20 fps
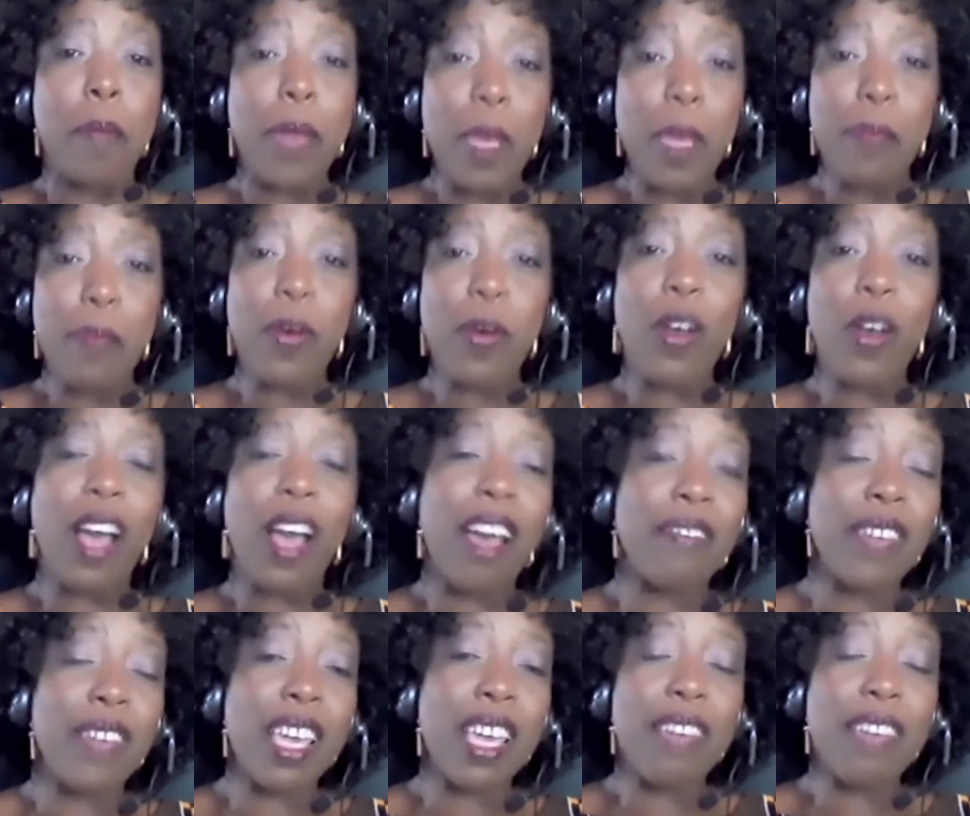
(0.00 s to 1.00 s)
People
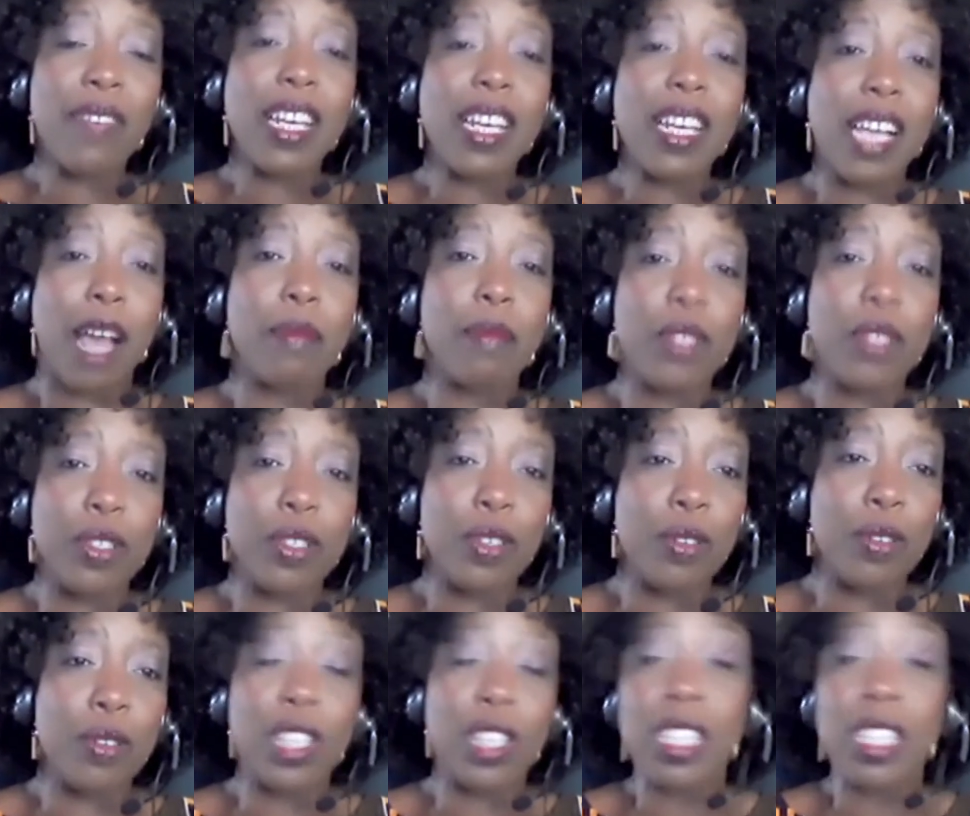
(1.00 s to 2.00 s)
have even come to
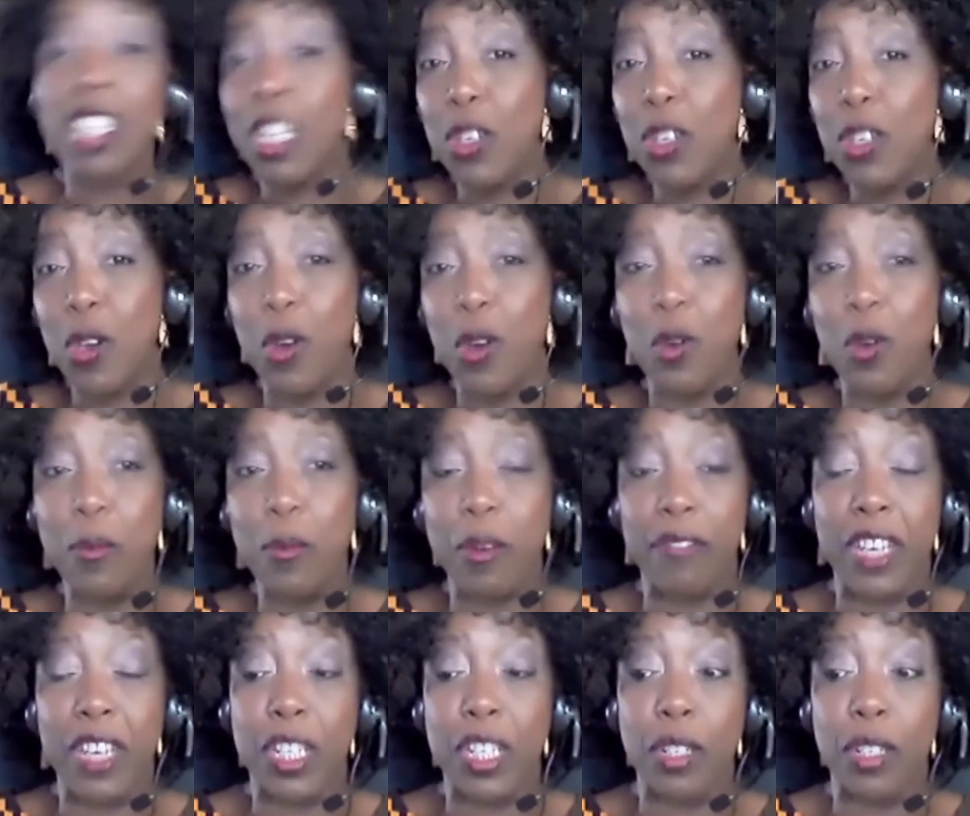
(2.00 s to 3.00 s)
you just in your own
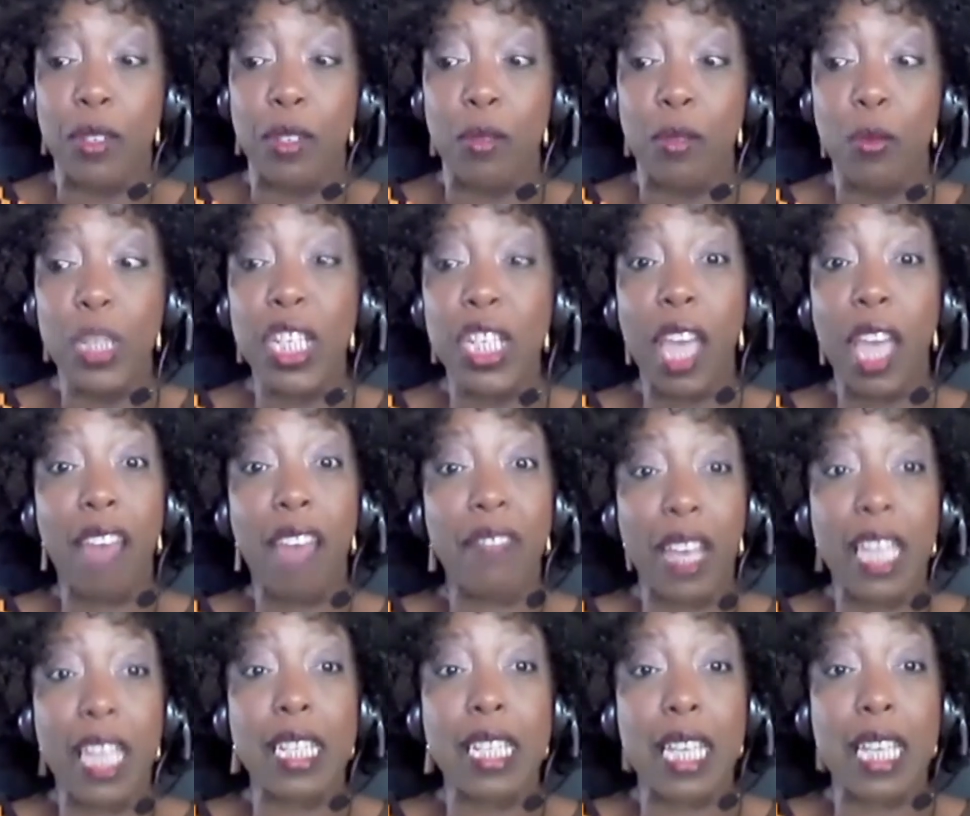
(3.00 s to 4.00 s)
profession,
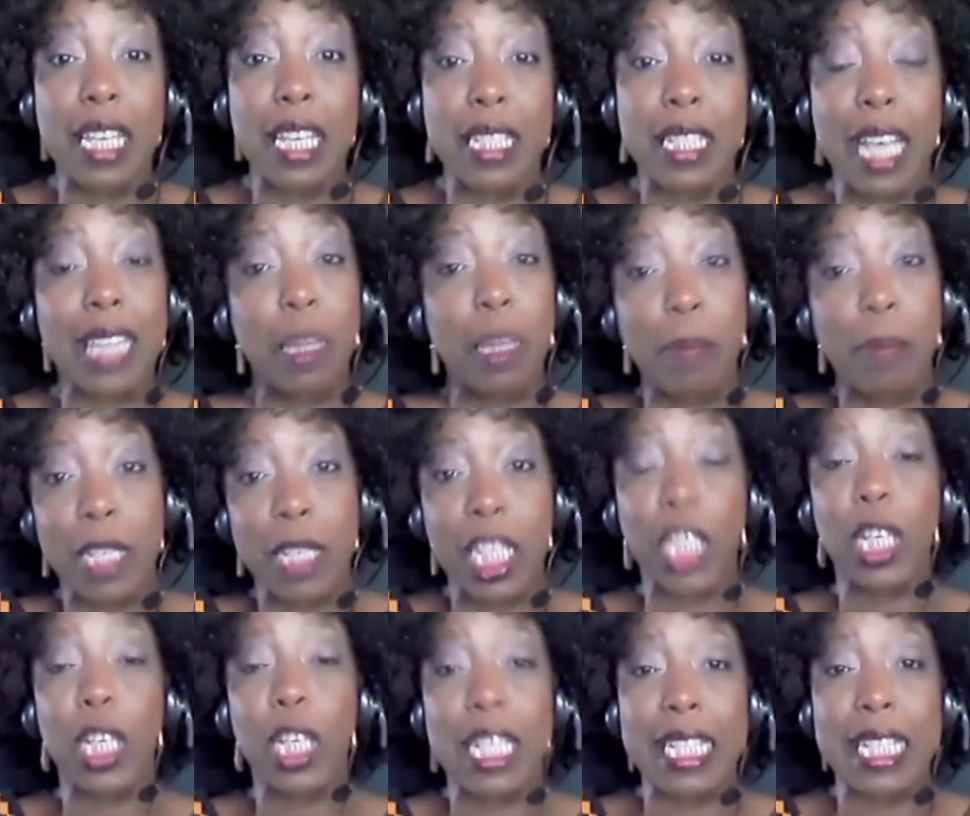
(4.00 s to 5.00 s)
whichever it is at the
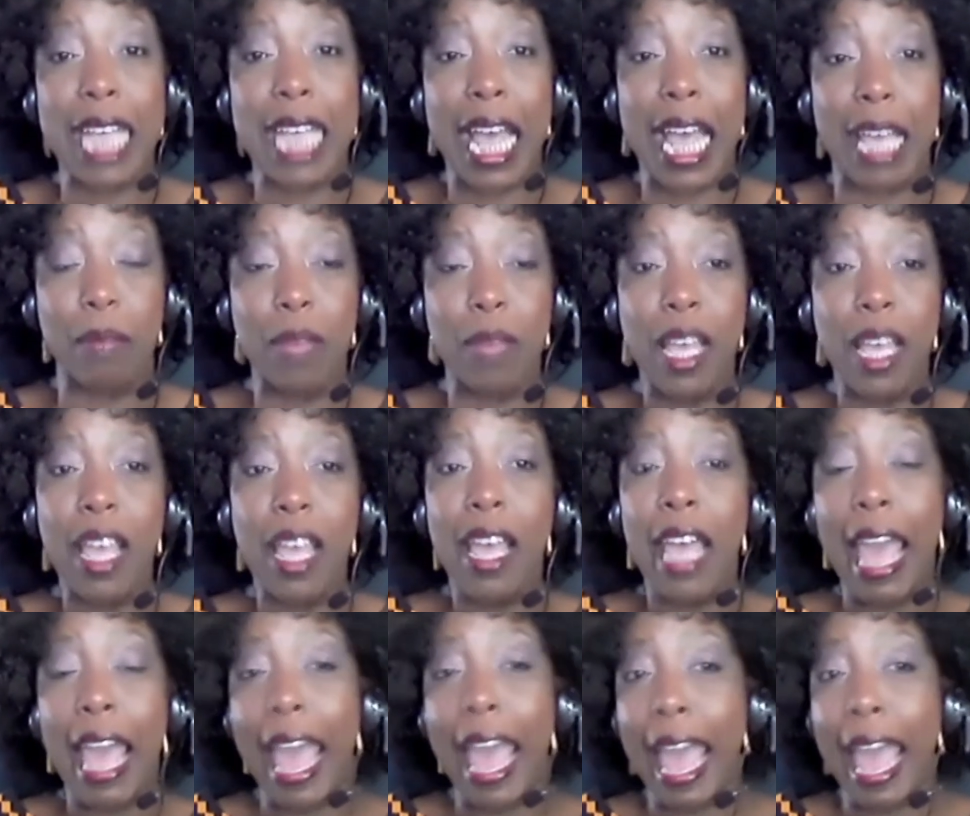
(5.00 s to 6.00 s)
particular time,
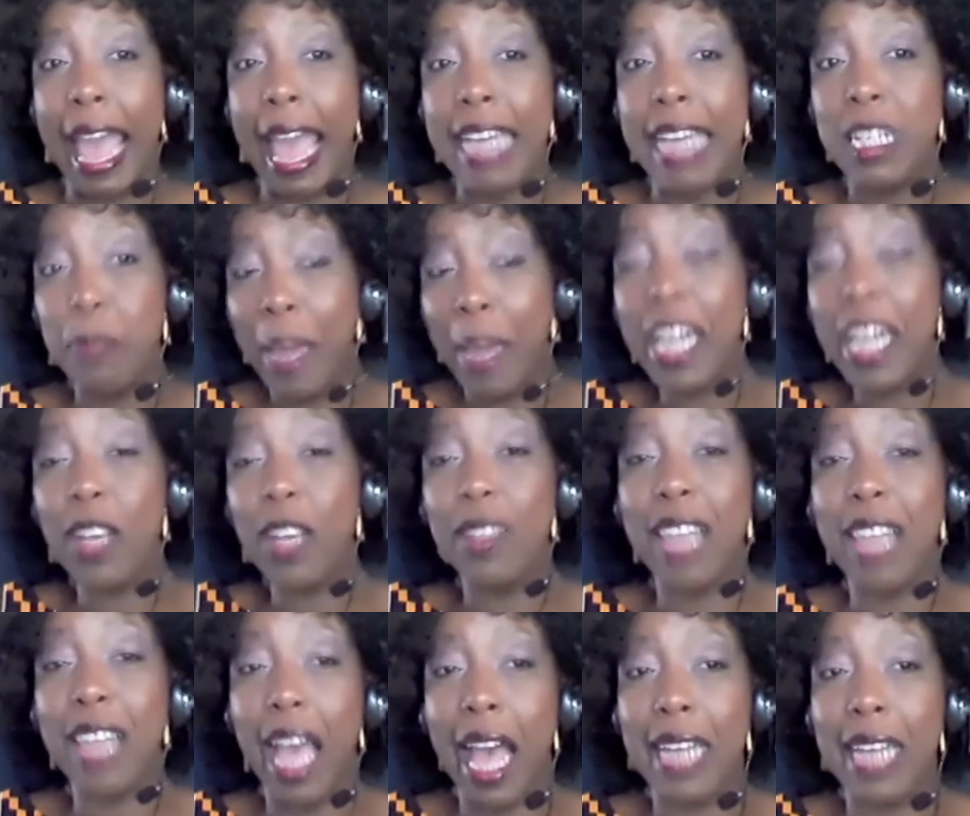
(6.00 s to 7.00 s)
and depending
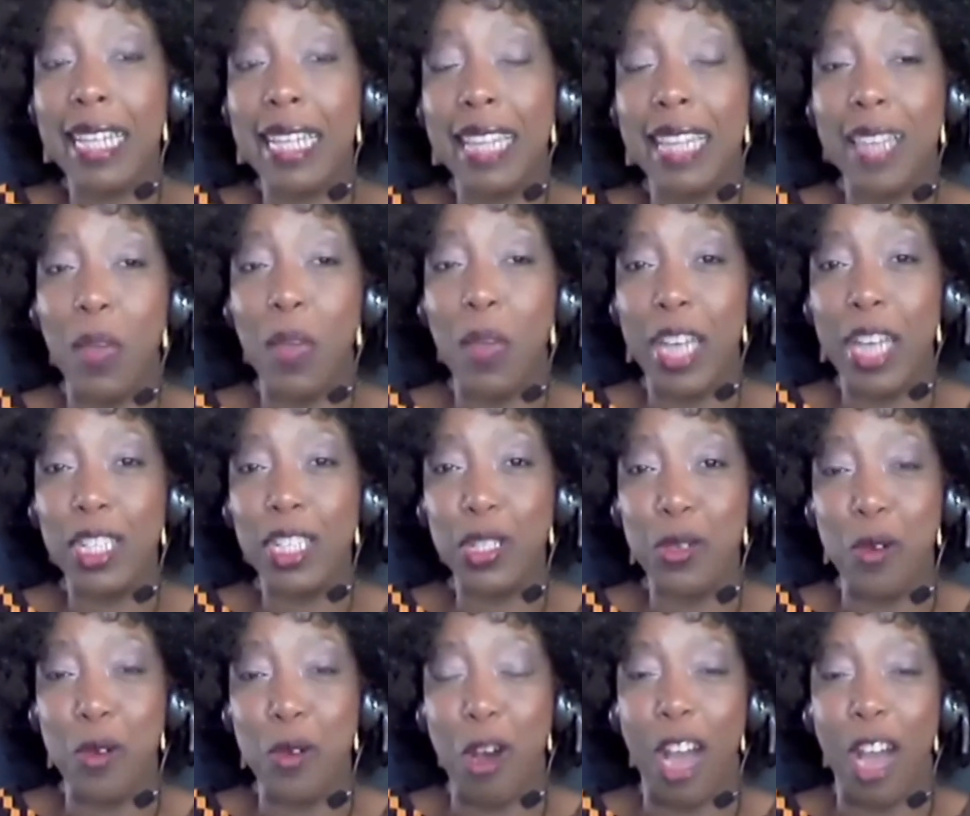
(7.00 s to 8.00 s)
on the hat that they
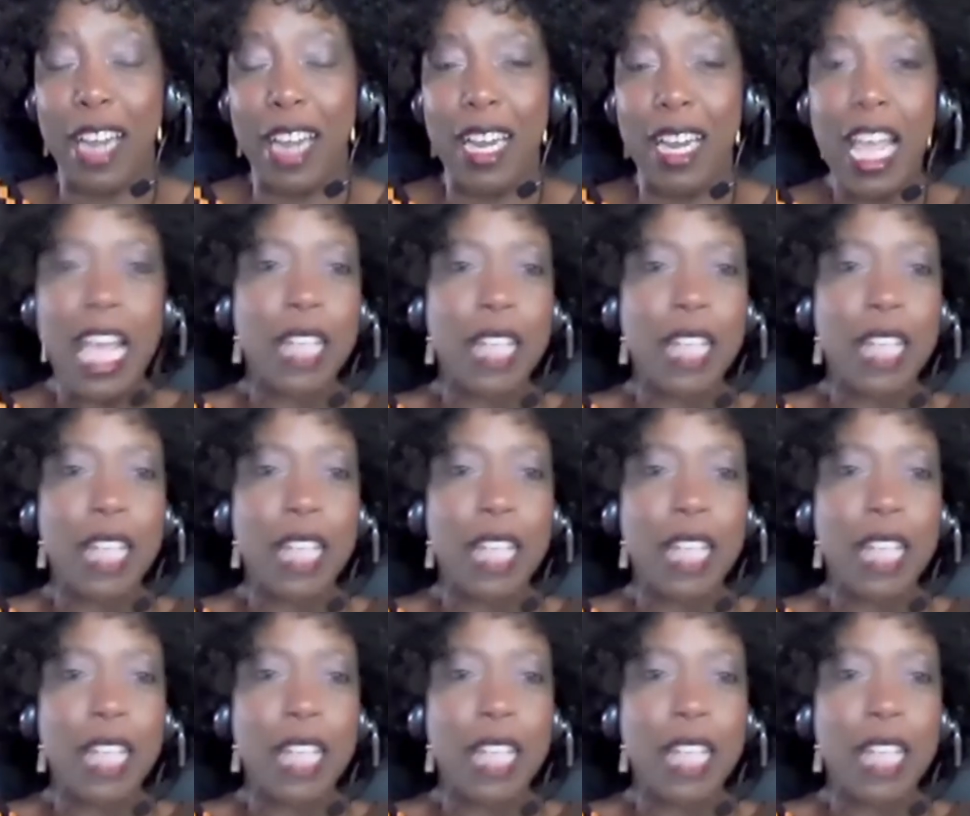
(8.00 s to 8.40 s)
want you on.